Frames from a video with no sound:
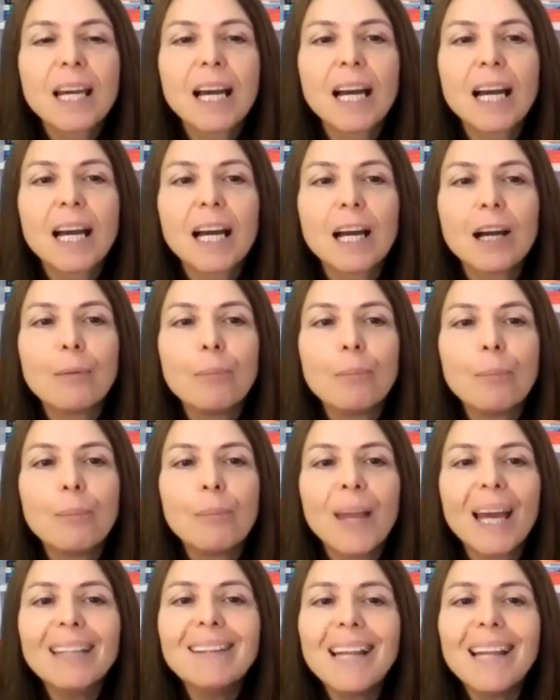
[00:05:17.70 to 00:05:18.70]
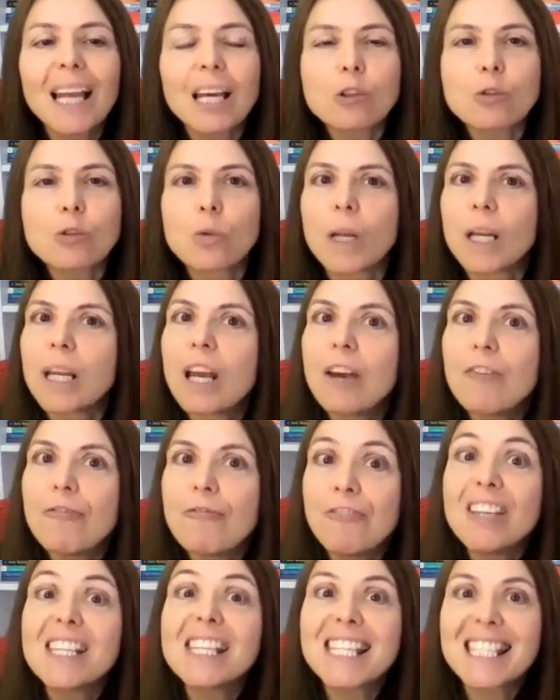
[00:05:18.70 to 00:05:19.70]
And the last one,
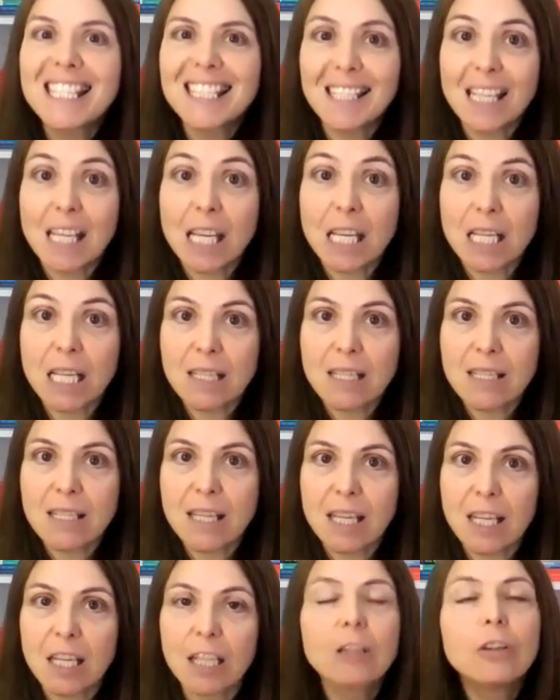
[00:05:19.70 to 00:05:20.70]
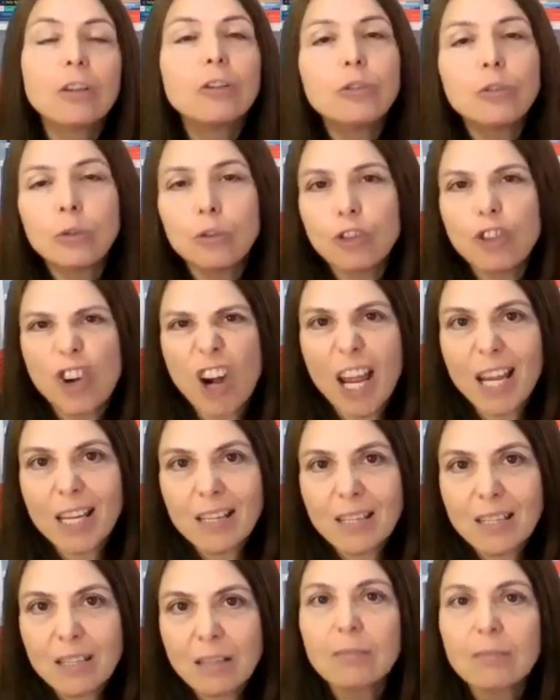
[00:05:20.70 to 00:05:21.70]
vestirsi, to
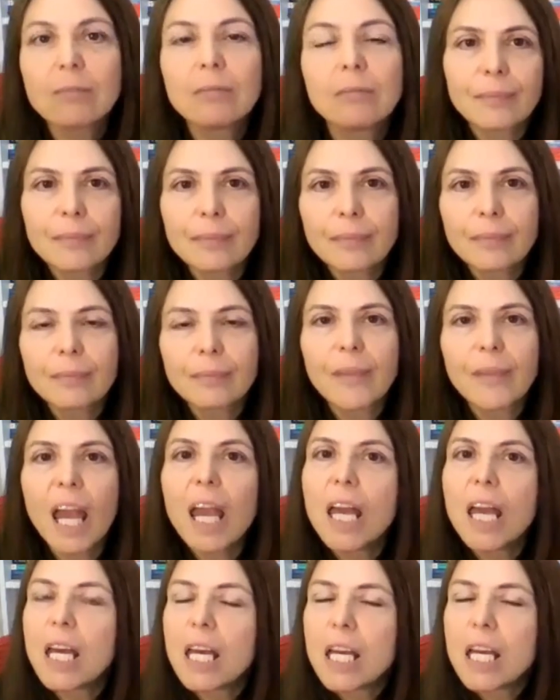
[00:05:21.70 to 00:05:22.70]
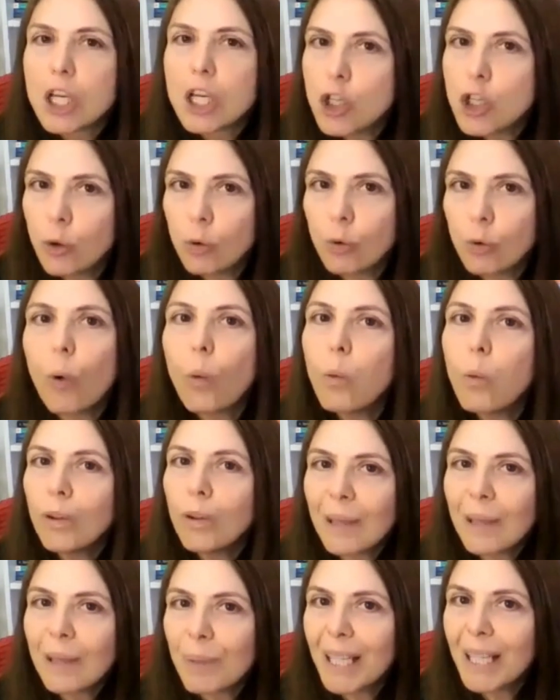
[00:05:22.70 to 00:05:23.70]
dress. So
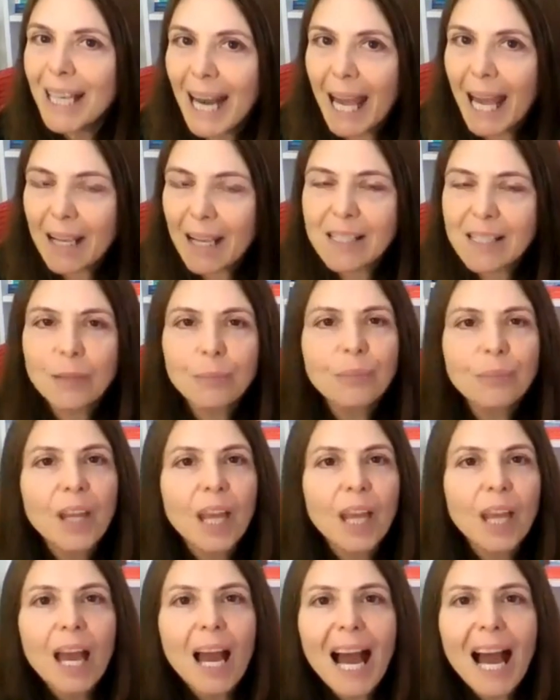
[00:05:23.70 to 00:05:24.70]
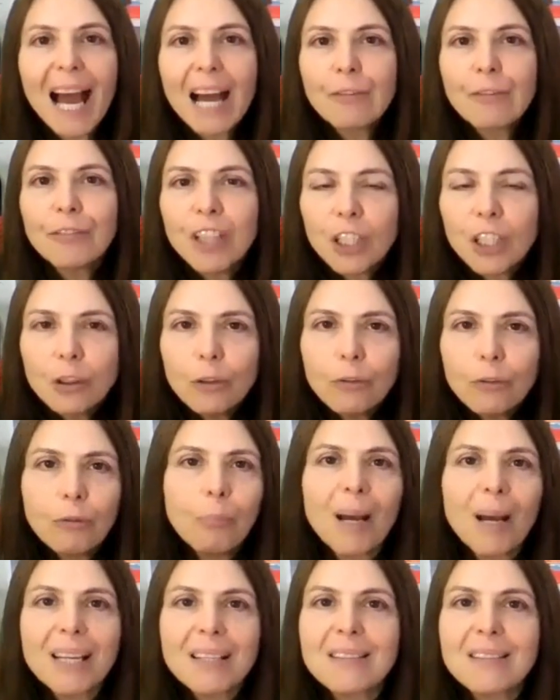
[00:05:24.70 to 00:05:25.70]
what happened next? After you've
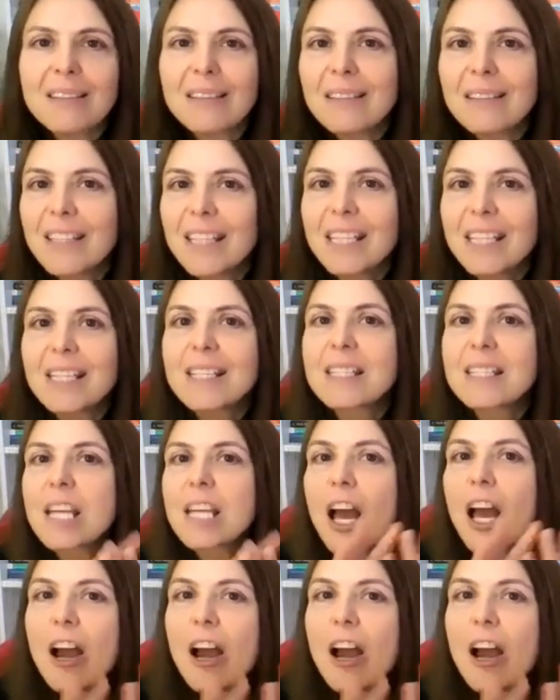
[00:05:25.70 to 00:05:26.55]
mastered these